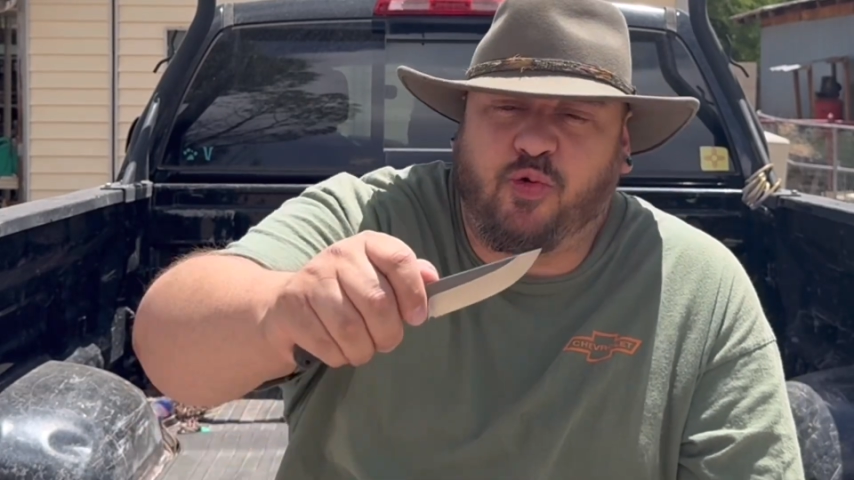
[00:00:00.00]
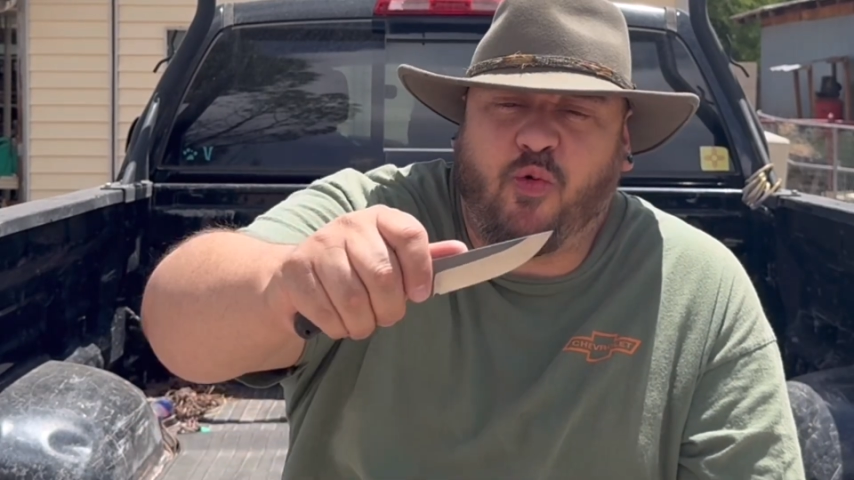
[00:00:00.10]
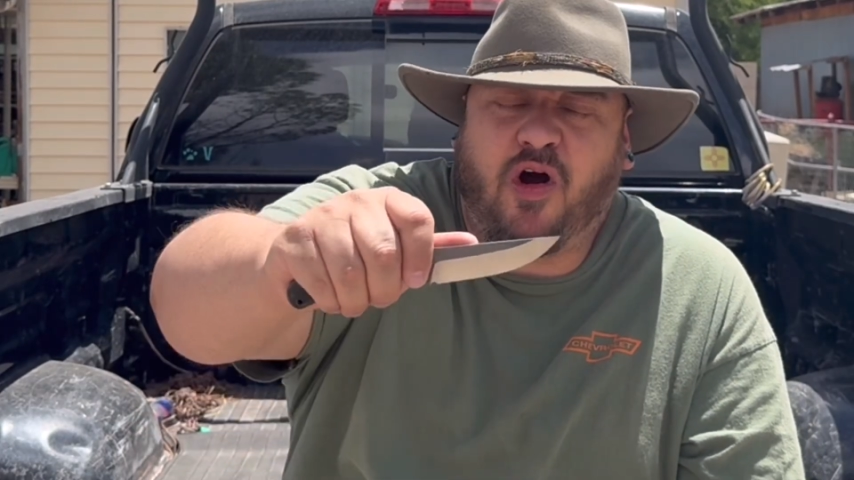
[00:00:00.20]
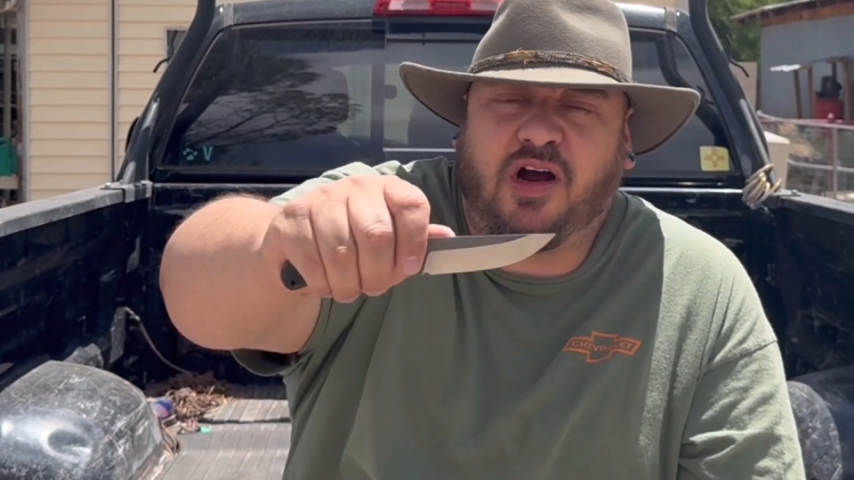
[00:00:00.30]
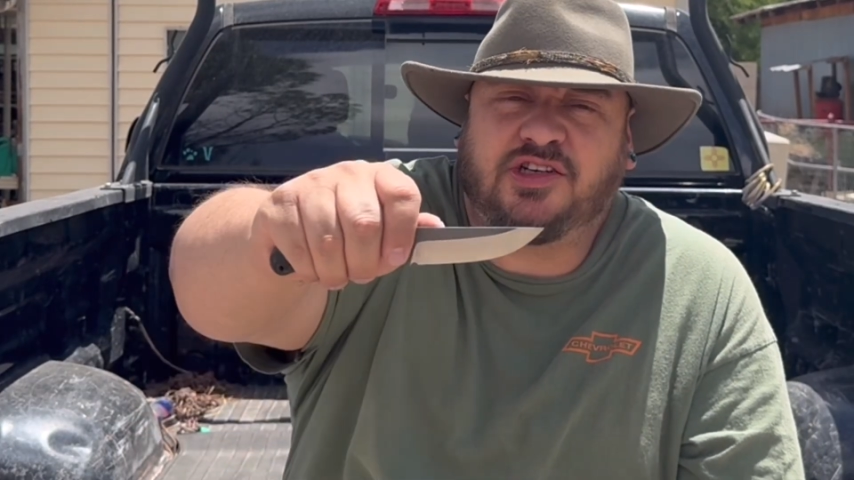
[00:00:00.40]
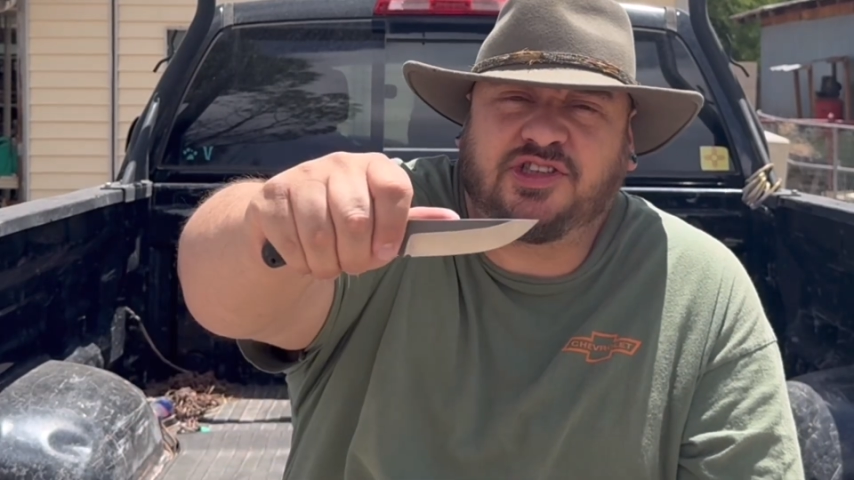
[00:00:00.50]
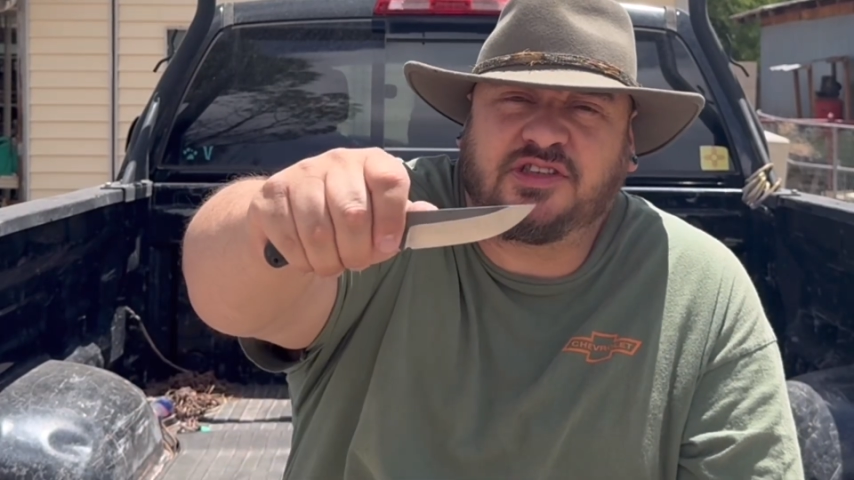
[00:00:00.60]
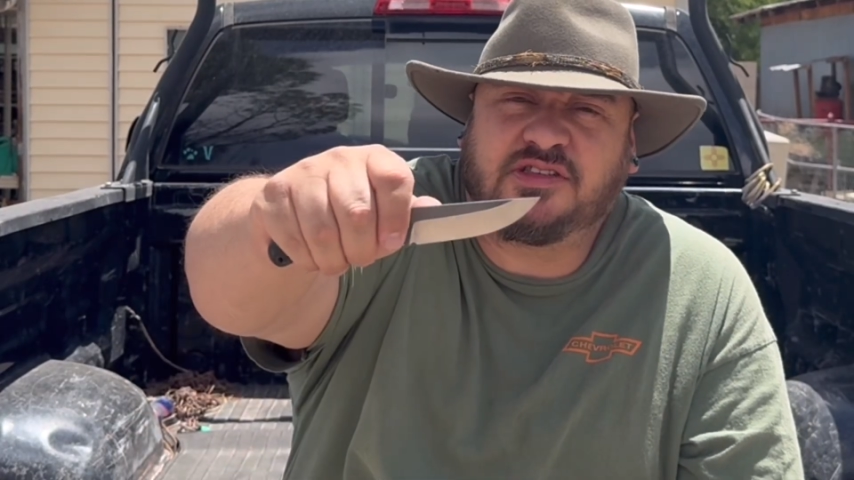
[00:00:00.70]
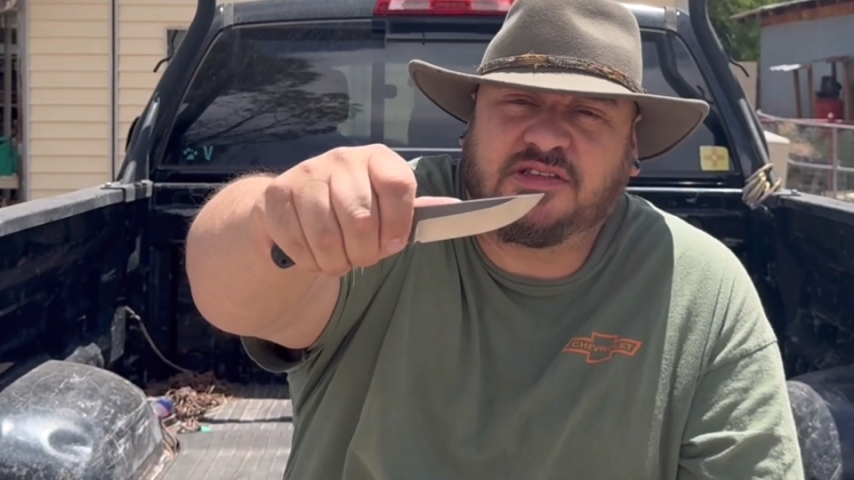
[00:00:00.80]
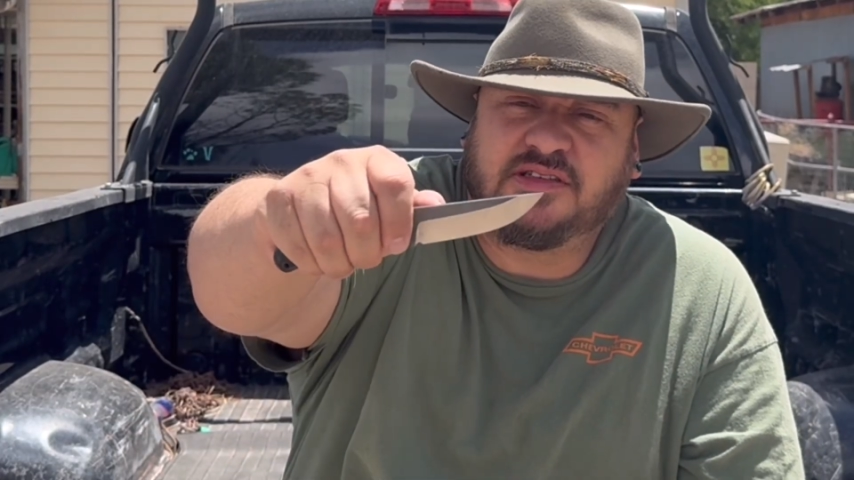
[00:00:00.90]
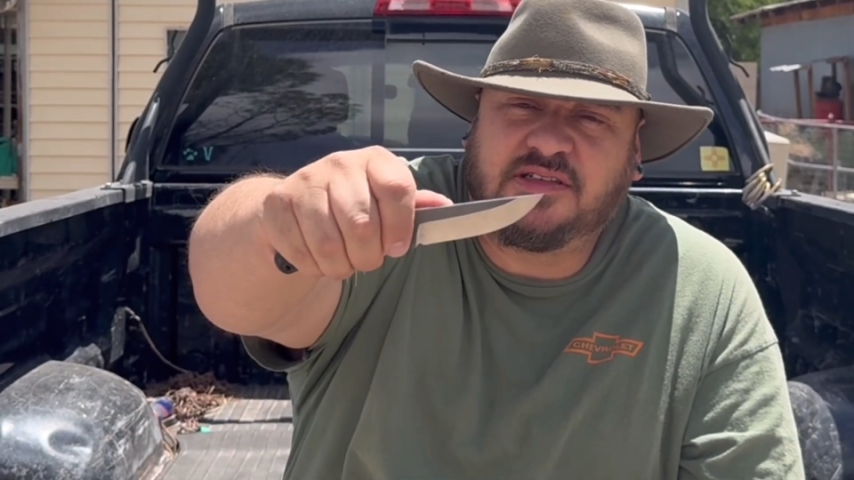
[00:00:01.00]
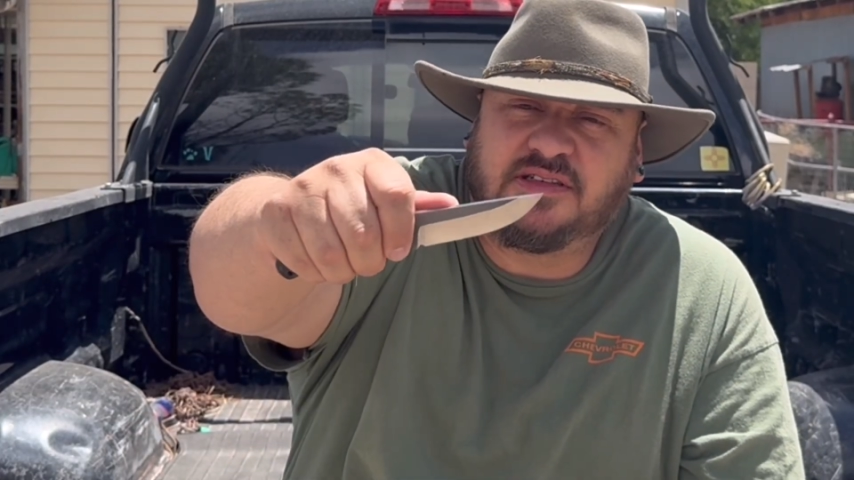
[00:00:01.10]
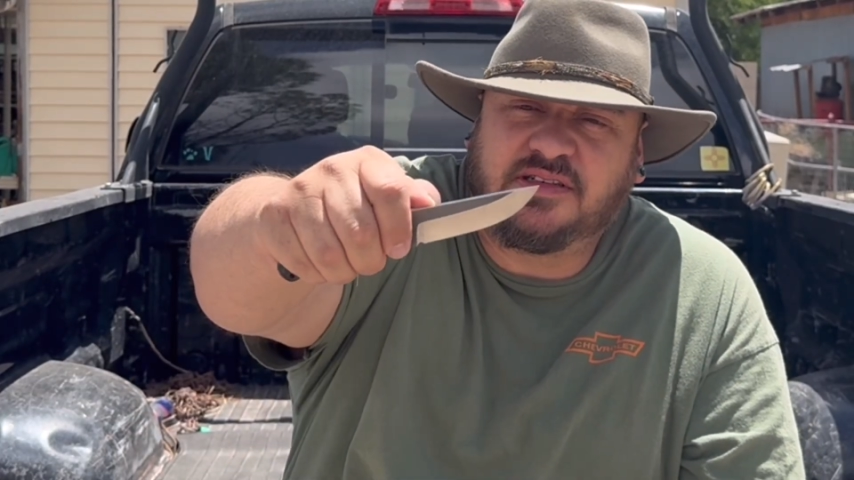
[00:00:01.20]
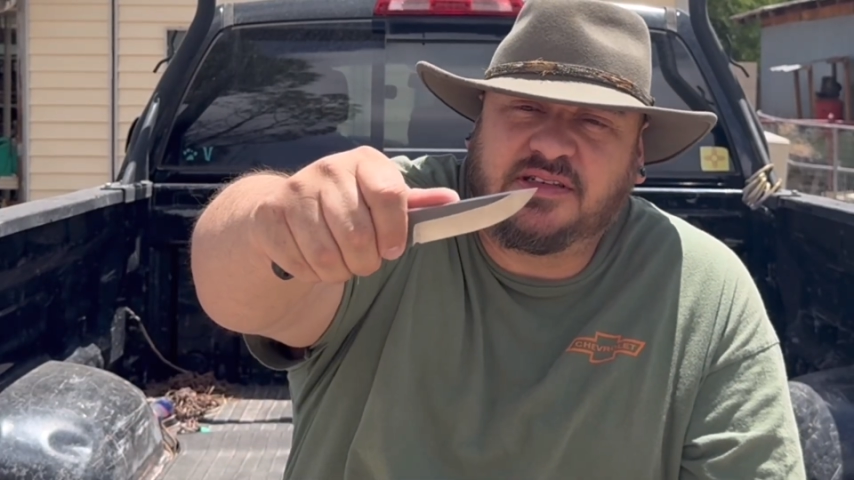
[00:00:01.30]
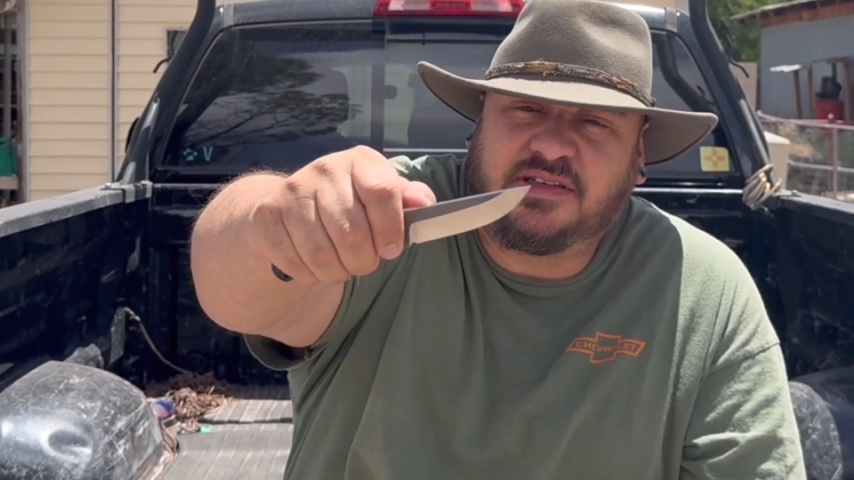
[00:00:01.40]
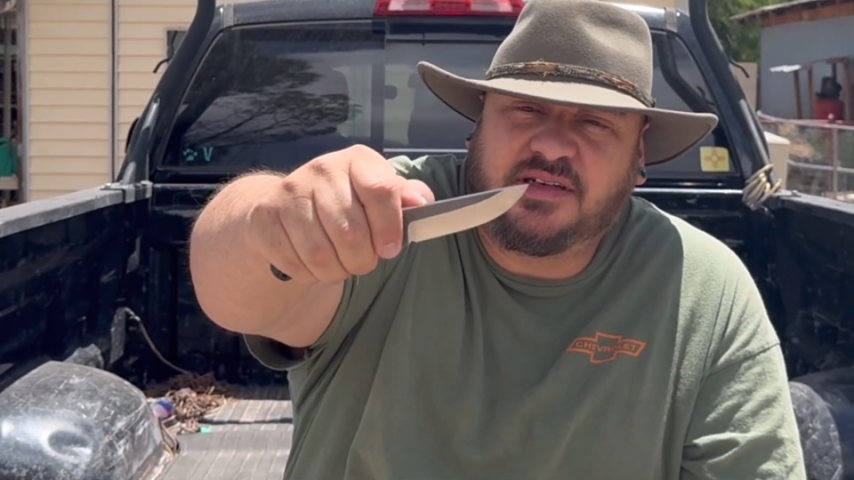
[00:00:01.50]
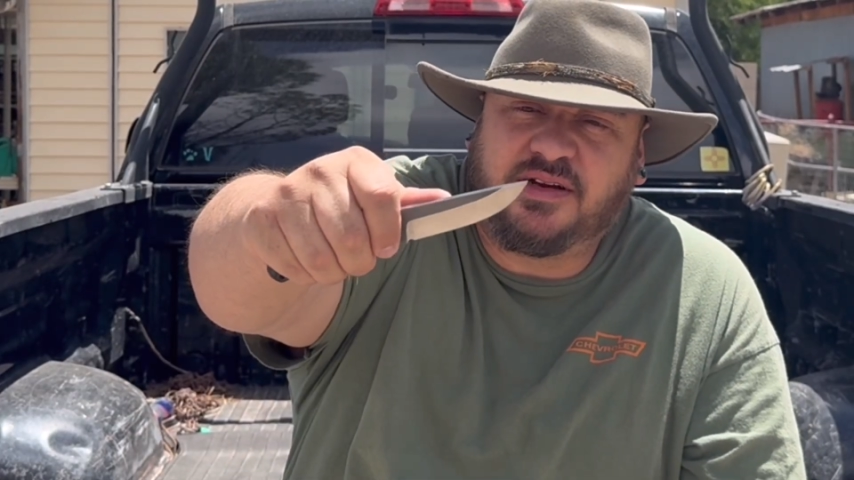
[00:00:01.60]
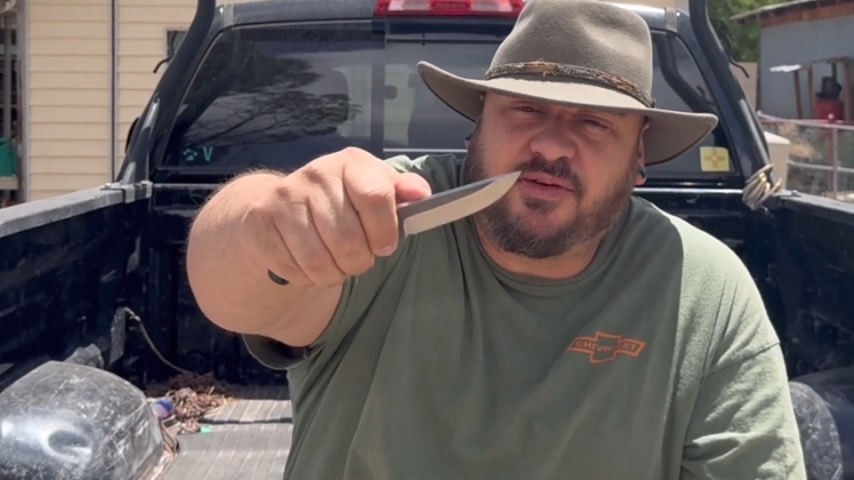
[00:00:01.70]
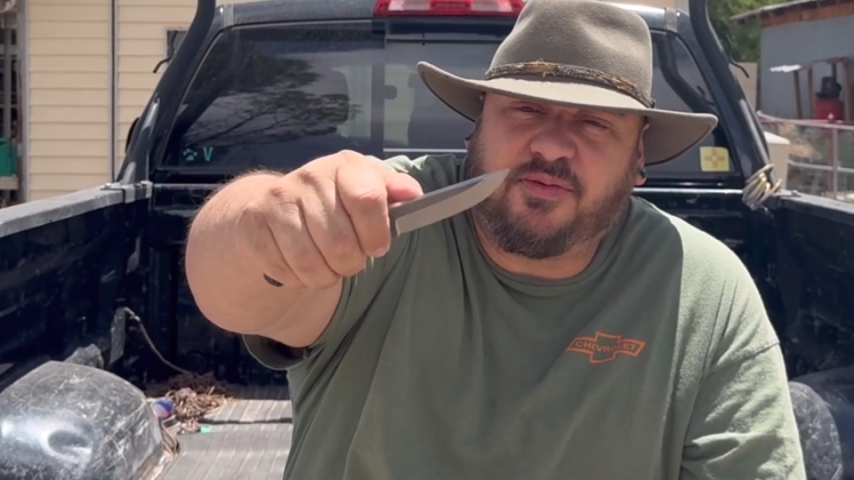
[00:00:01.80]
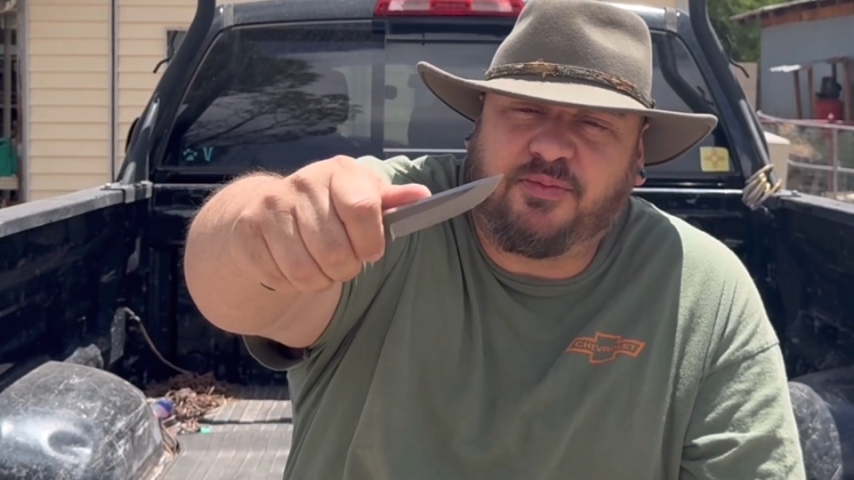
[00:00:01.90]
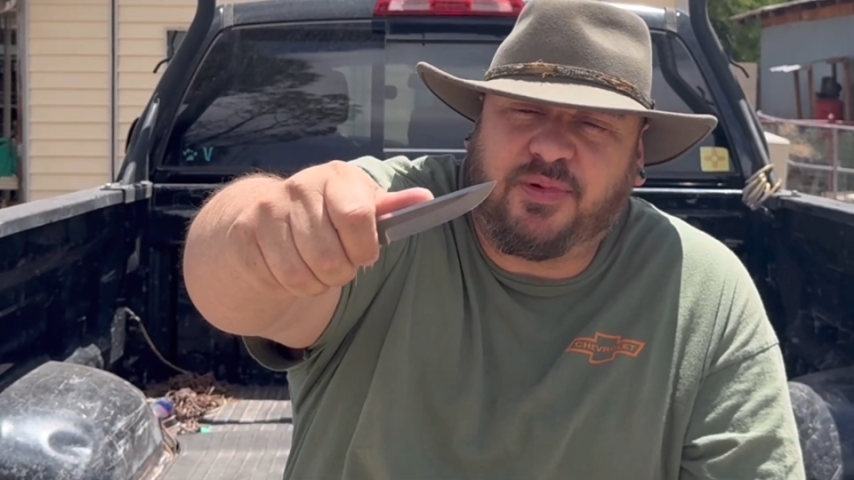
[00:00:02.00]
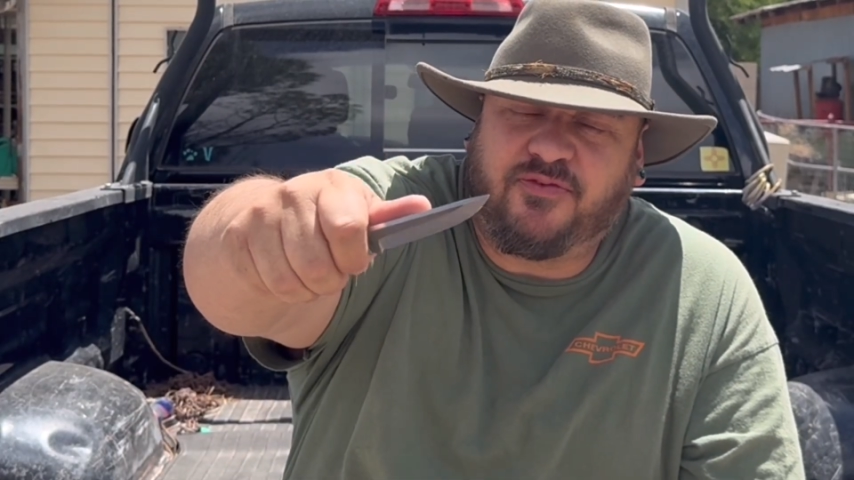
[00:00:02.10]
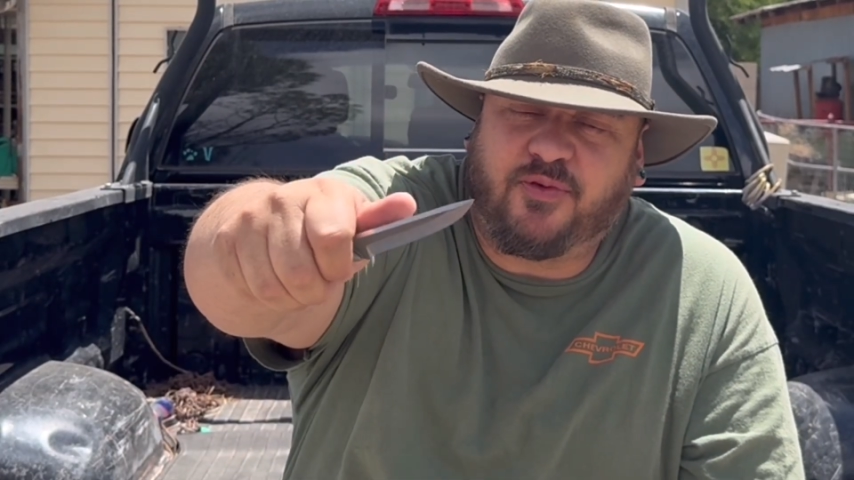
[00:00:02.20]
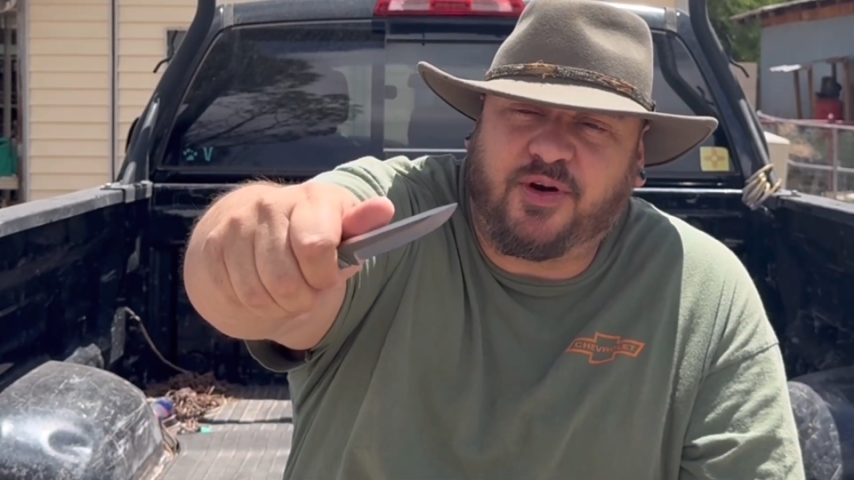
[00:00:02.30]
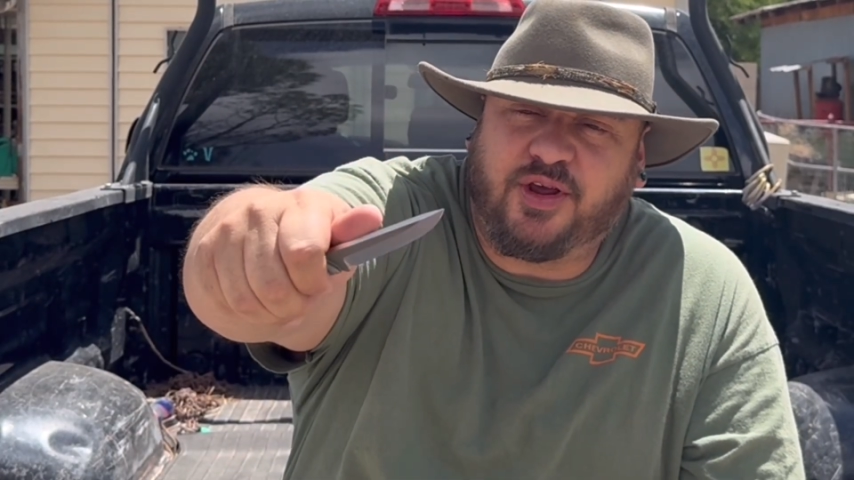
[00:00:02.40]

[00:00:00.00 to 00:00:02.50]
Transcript: wash before